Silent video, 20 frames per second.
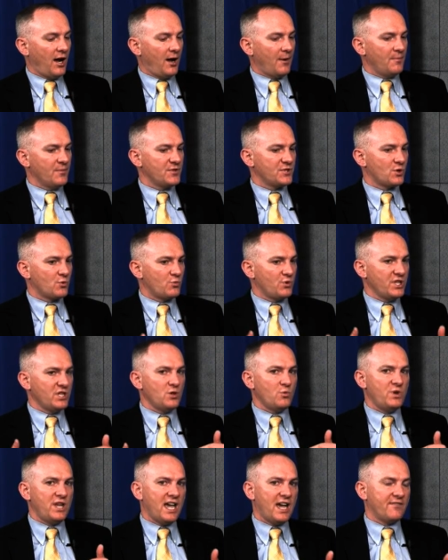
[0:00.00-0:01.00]
So really,
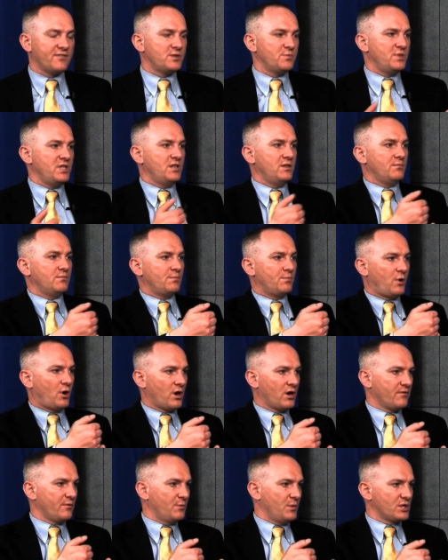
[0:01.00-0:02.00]
we have to be part
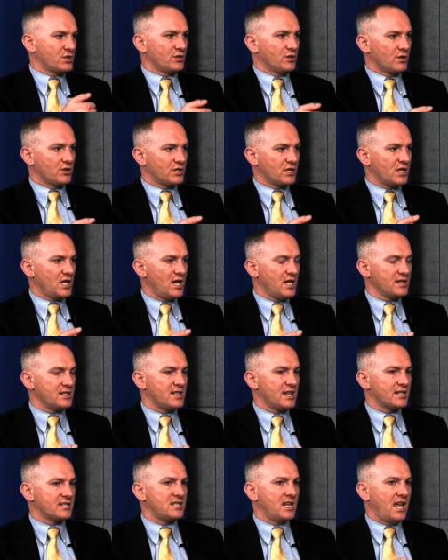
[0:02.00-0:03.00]
of a much larger
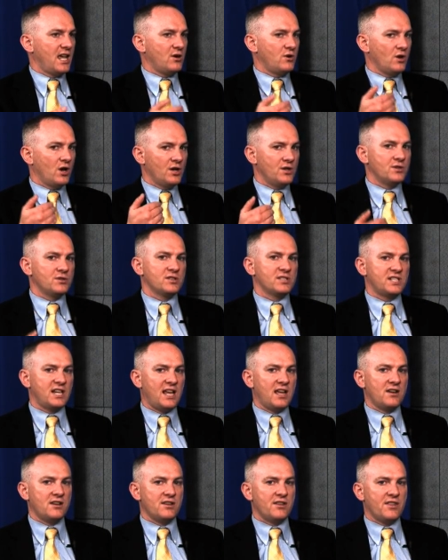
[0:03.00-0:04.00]
context and
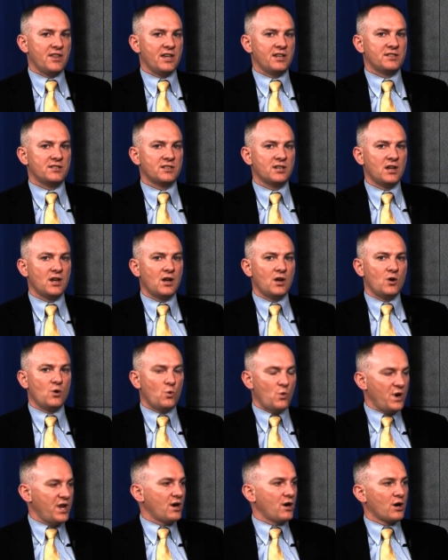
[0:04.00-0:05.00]
understand that
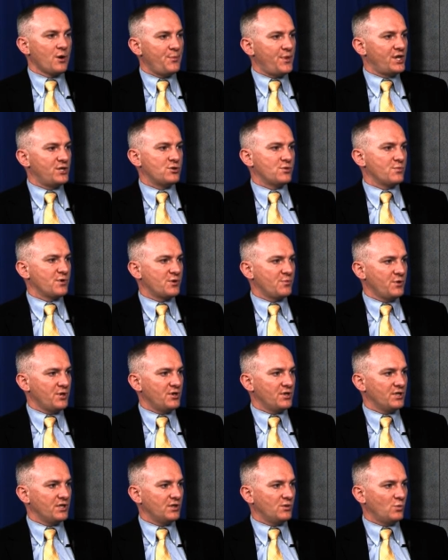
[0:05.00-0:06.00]
we are a bedroom
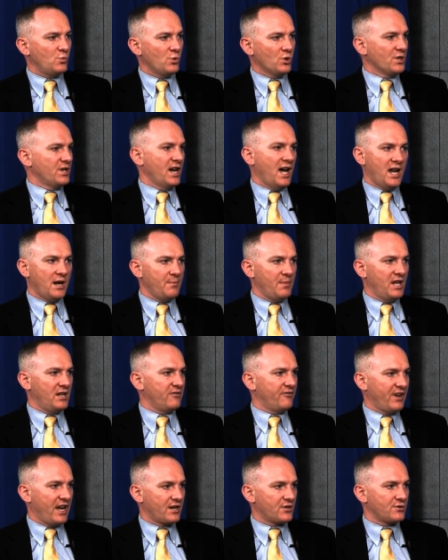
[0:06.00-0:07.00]
community. We're not a
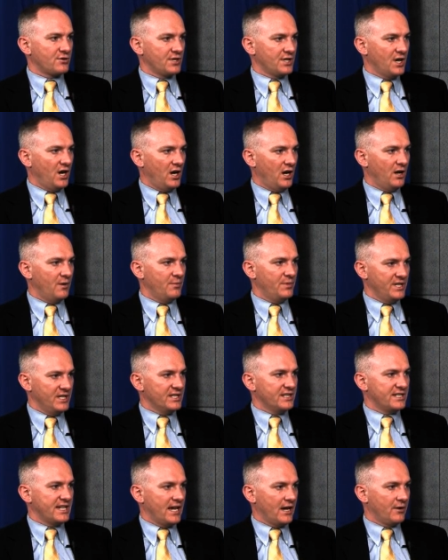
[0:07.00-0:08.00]
manufacturing hub in
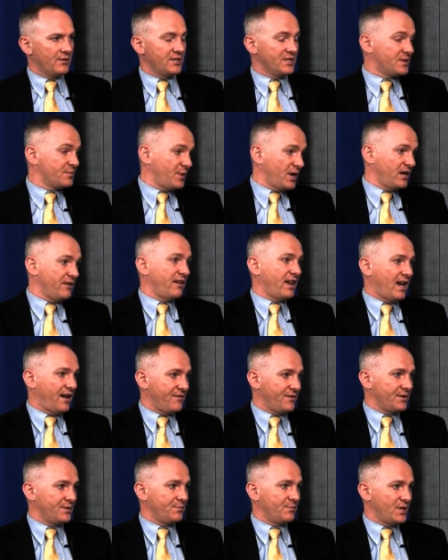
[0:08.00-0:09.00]
town, in spite of
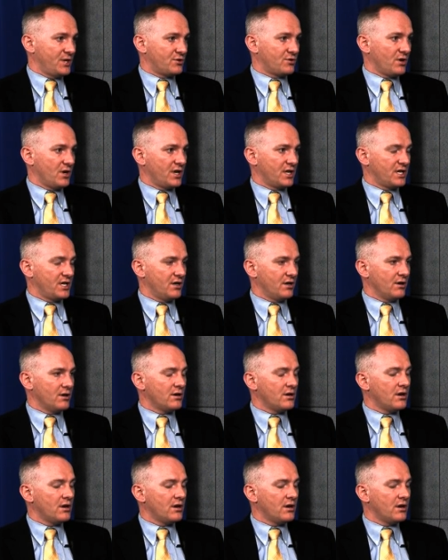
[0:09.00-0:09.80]
having Medtronic here.